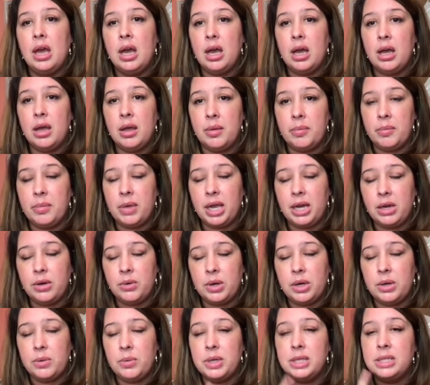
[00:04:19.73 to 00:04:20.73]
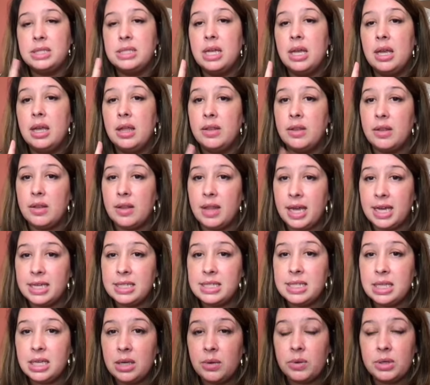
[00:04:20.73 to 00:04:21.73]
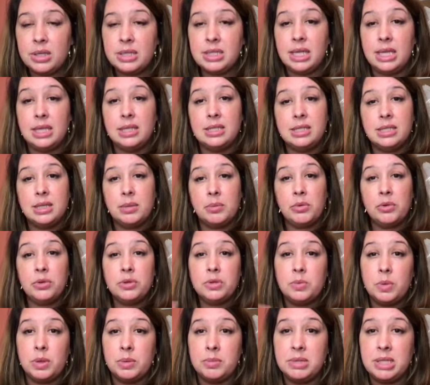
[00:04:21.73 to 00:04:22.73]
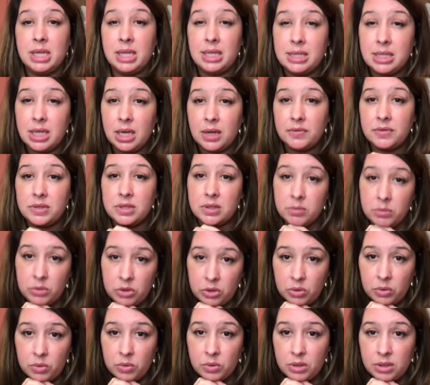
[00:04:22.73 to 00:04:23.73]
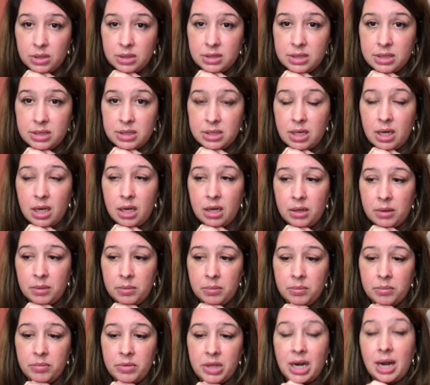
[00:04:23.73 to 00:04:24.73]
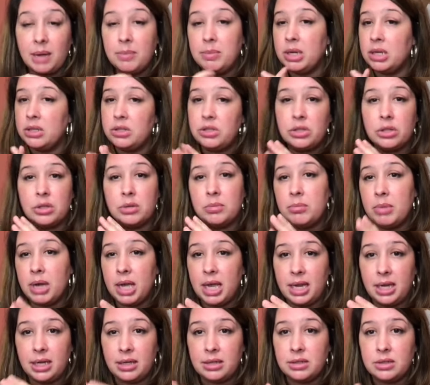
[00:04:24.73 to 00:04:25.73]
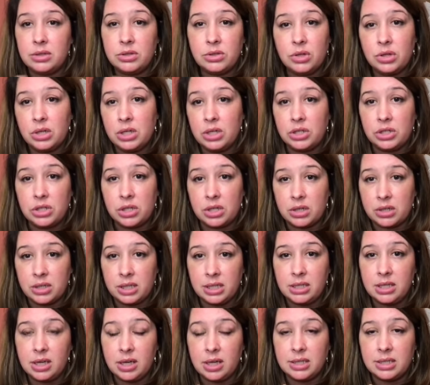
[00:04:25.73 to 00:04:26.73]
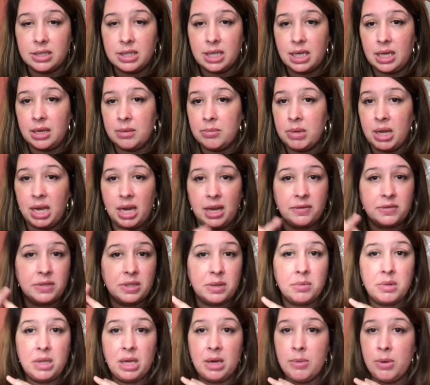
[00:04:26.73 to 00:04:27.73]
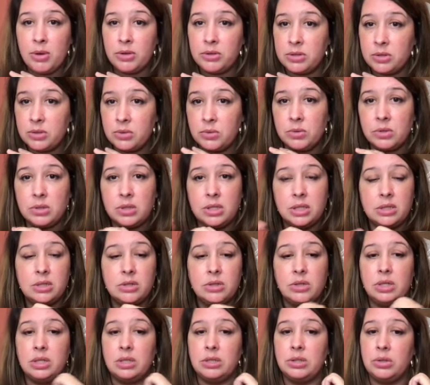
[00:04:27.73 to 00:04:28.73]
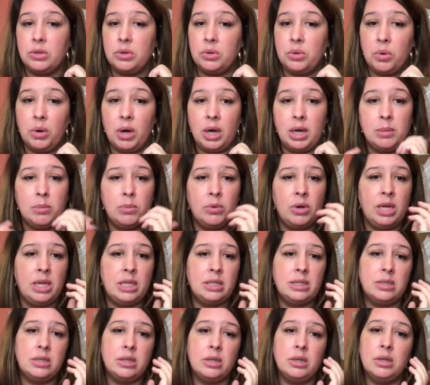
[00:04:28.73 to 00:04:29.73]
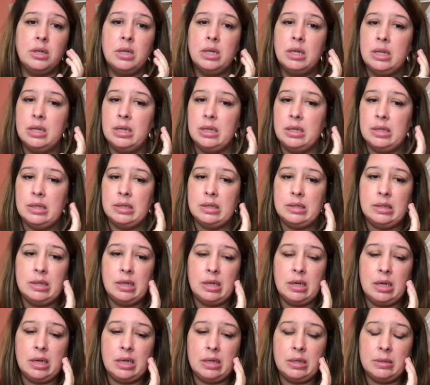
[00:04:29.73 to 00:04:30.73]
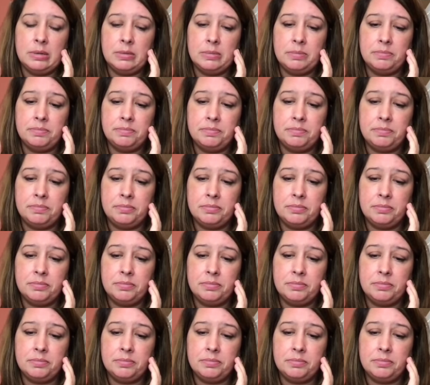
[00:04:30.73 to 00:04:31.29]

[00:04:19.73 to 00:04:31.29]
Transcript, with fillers: Um, I know what it was. The last thing I want to say is some of those websites have some tools um, that I'm not sure mine traditionally does. Like it might have something about school districts or crime rates or um,